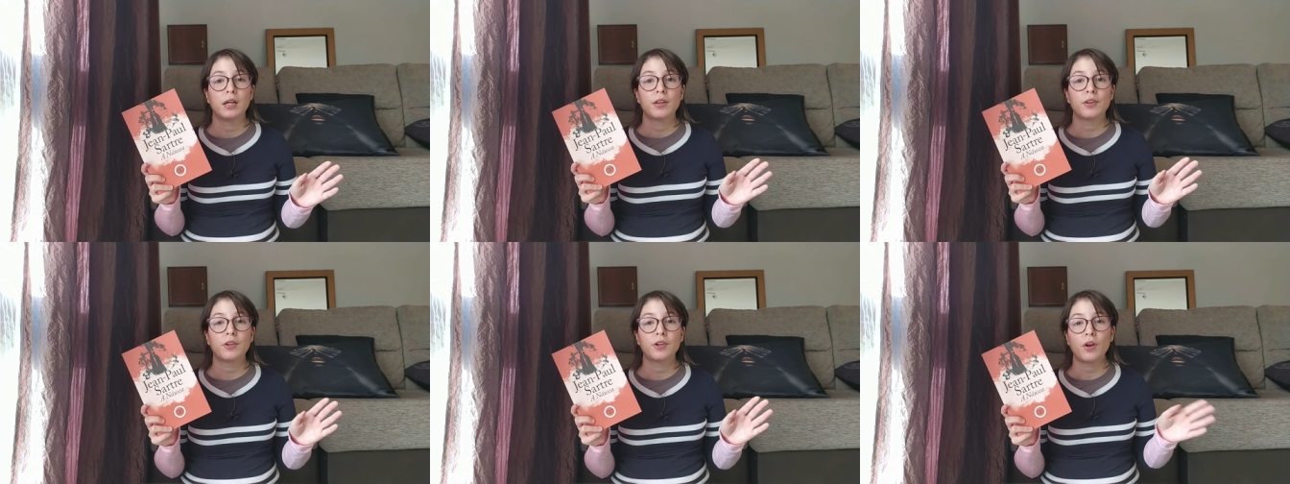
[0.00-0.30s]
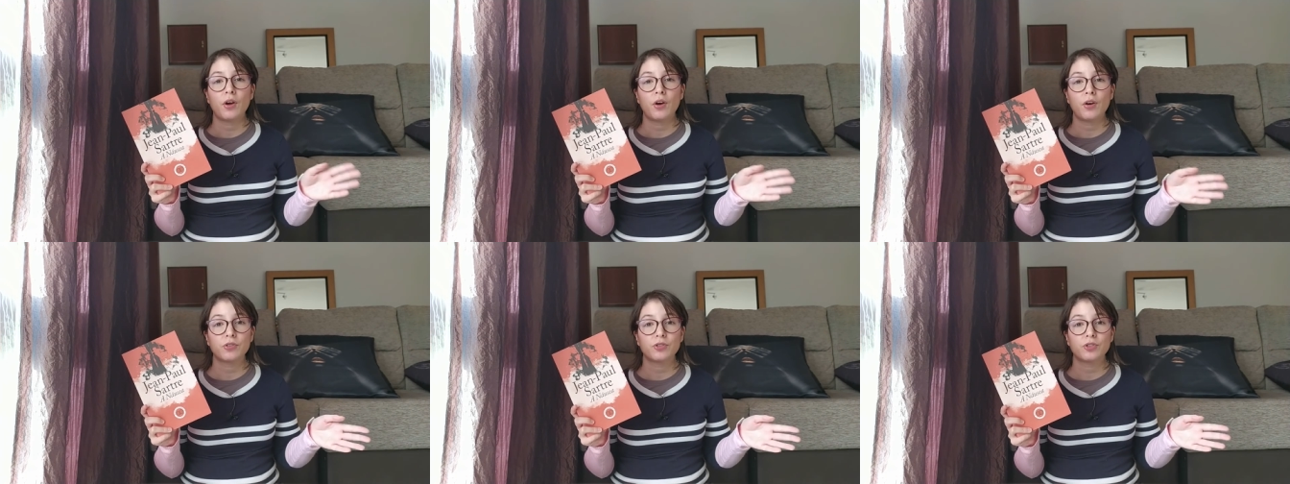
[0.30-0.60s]
The
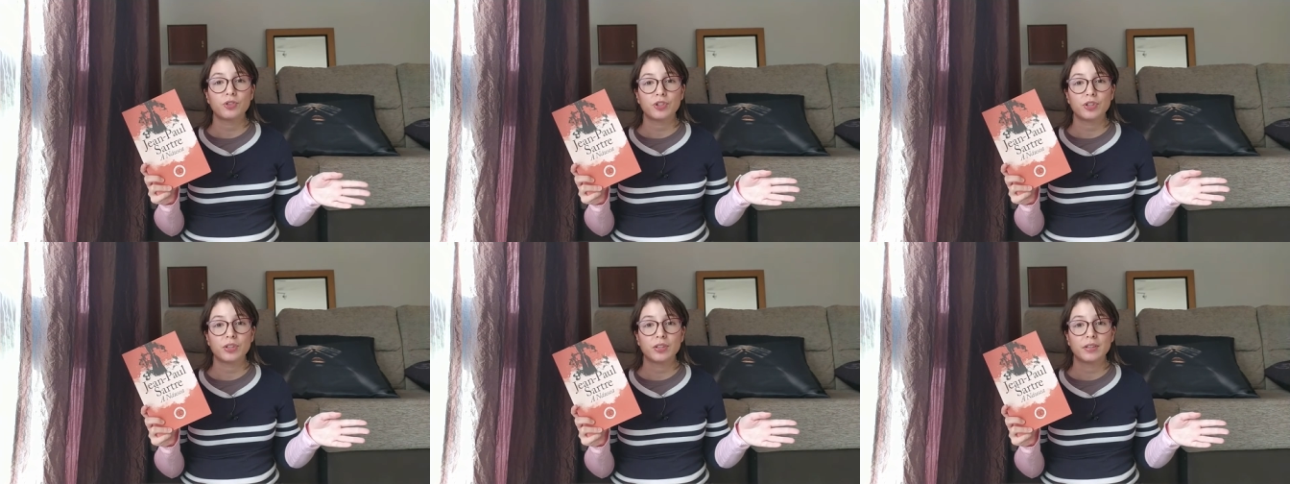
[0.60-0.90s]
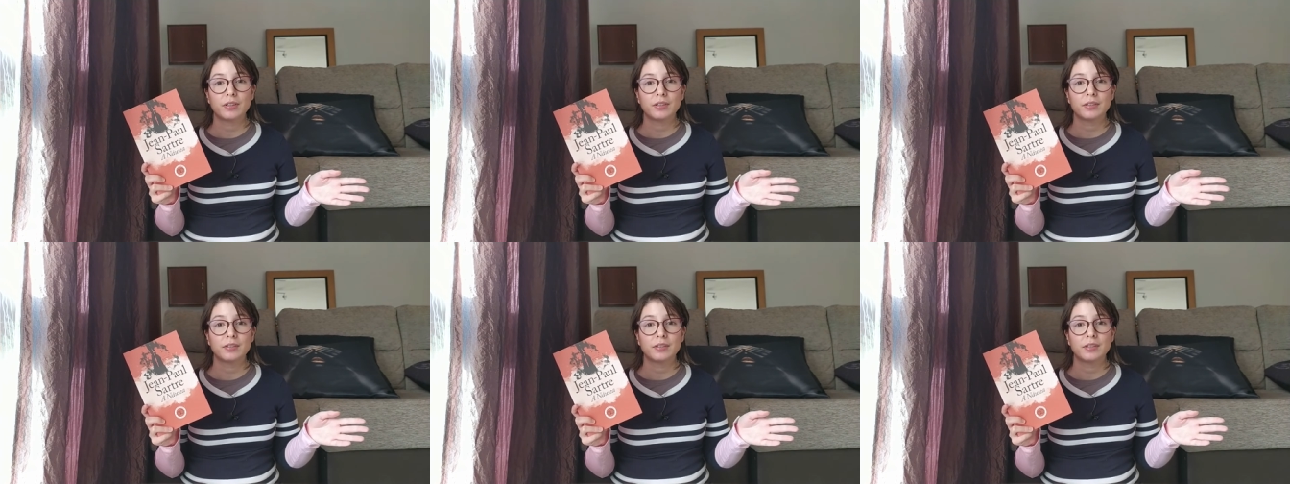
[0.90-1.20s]

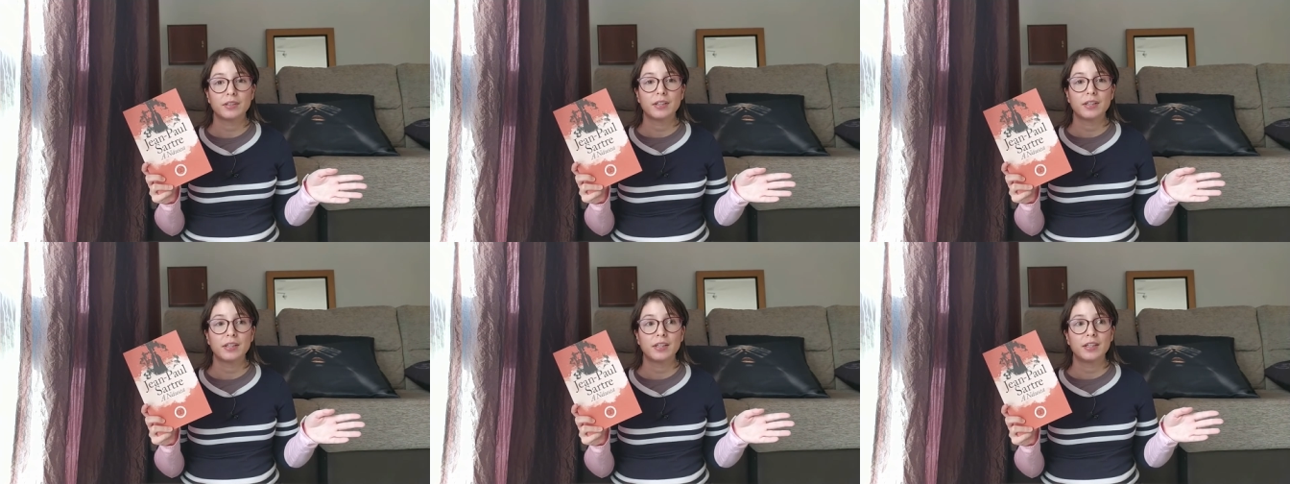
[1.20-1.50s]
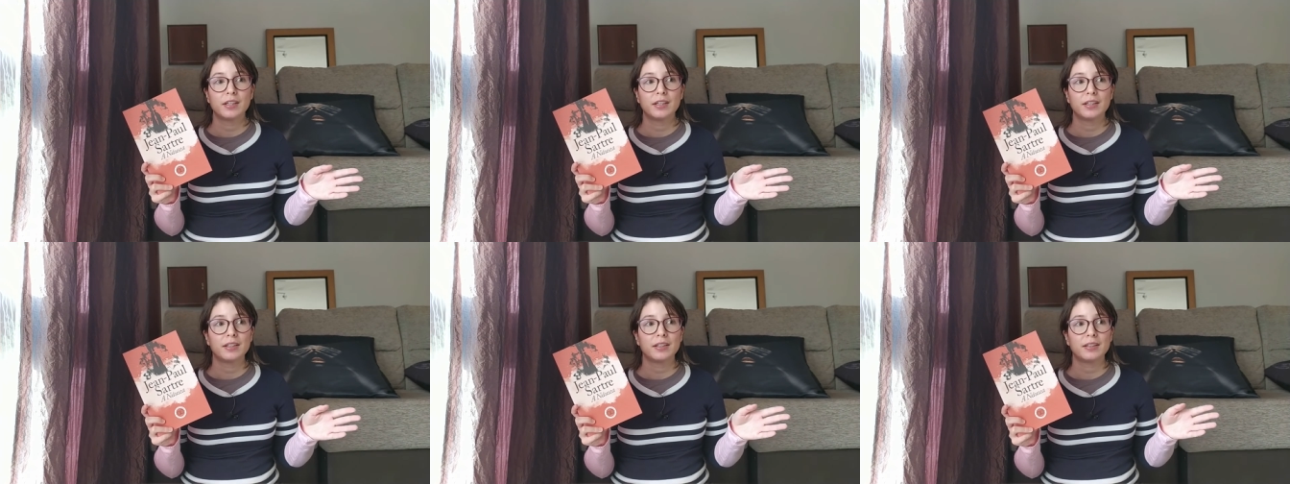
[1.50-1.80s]
nausea,
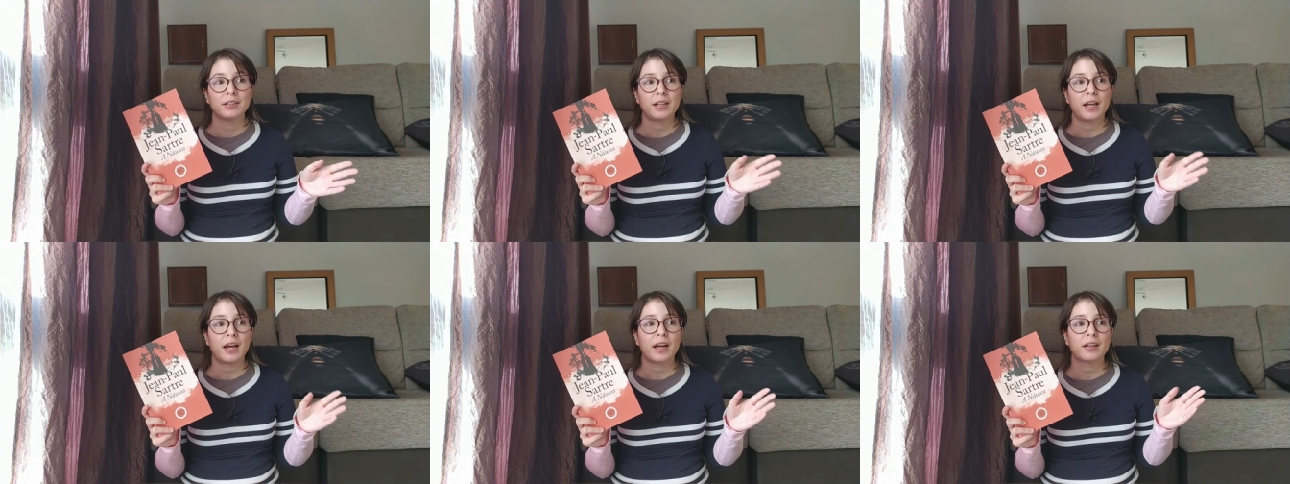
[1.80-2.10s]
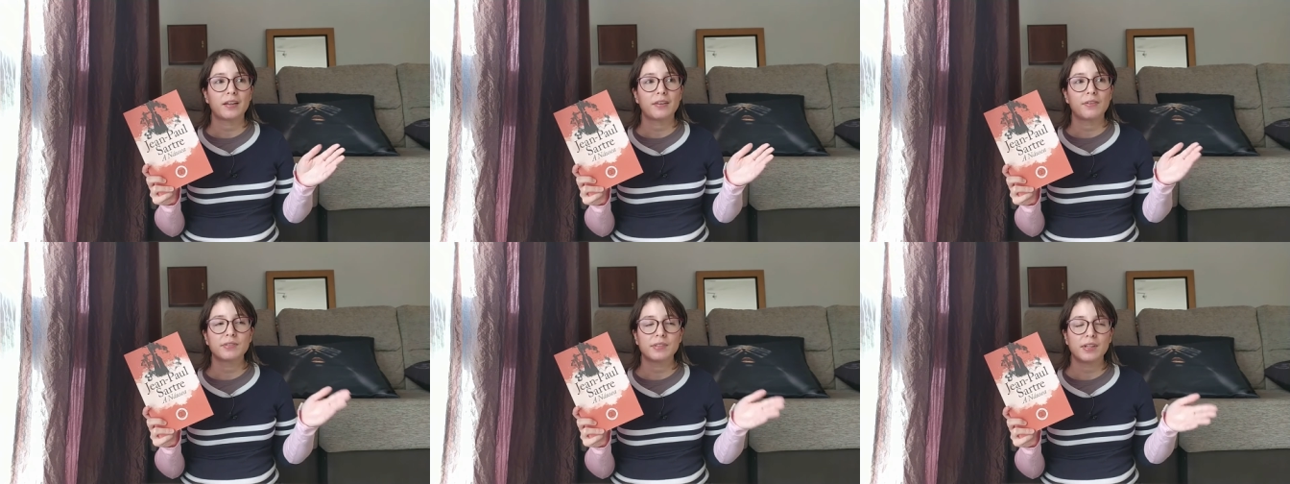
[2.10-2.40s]

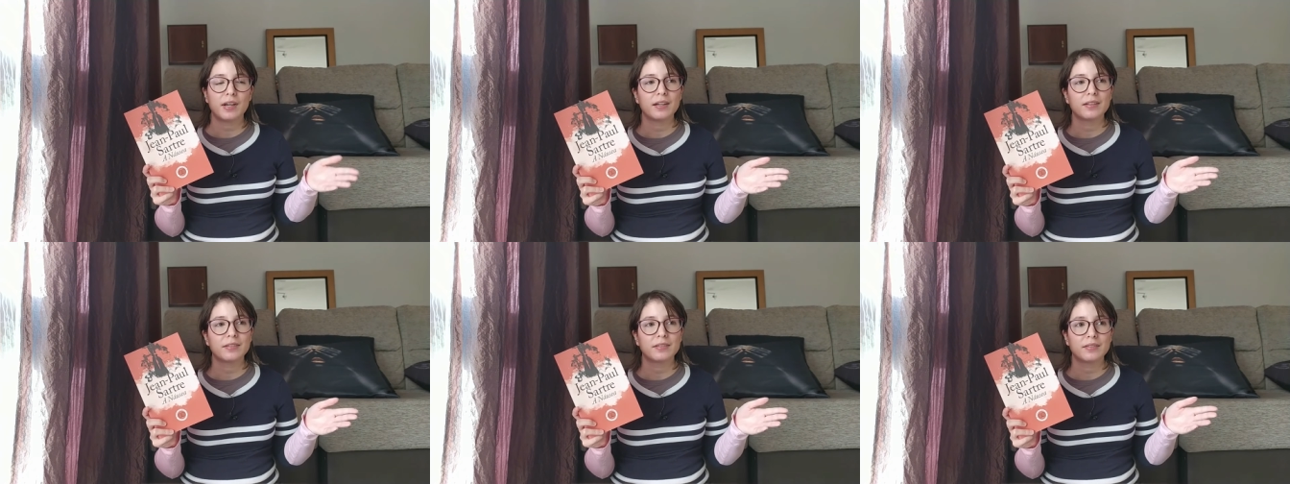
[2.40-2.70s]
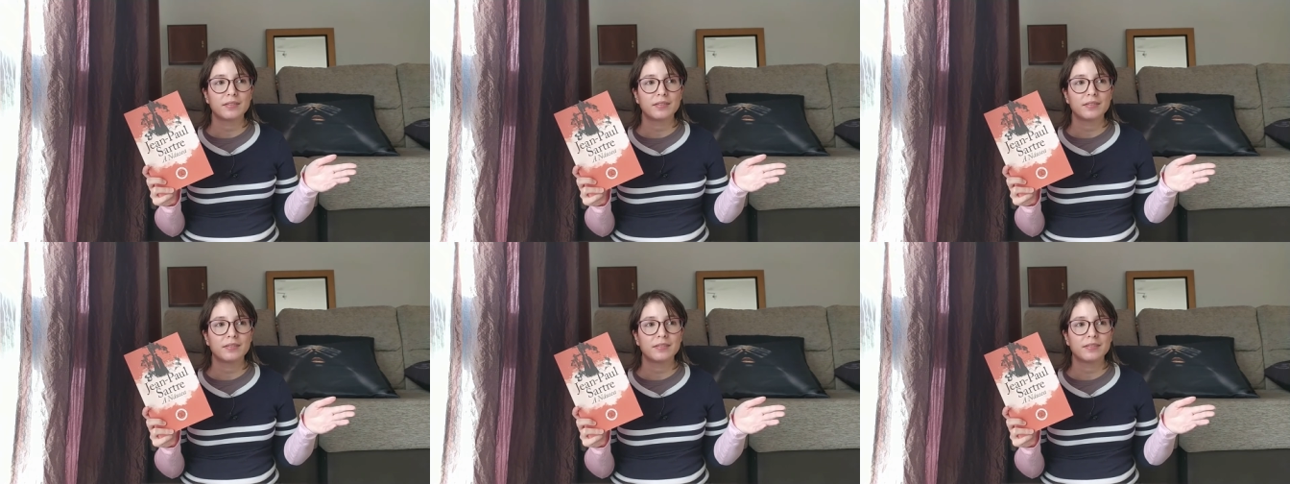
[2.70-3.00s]
like the
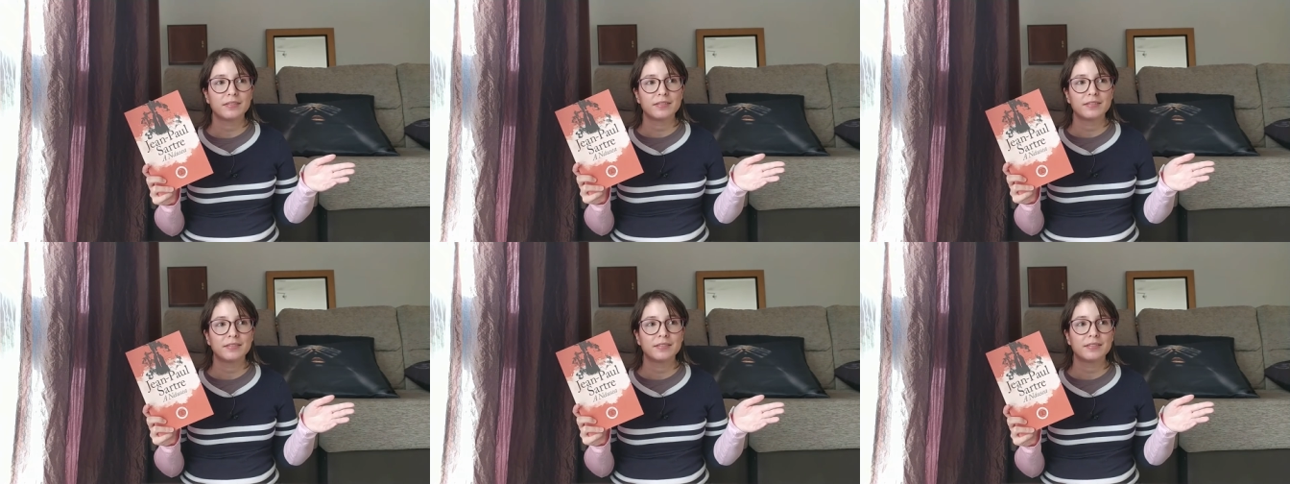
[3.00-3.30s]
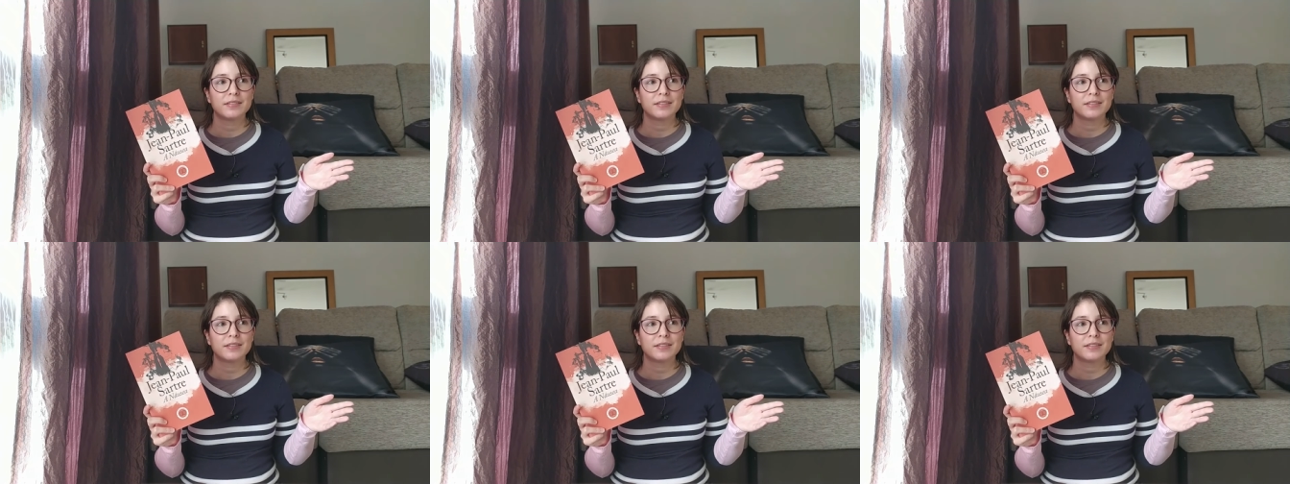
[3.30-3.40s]
title,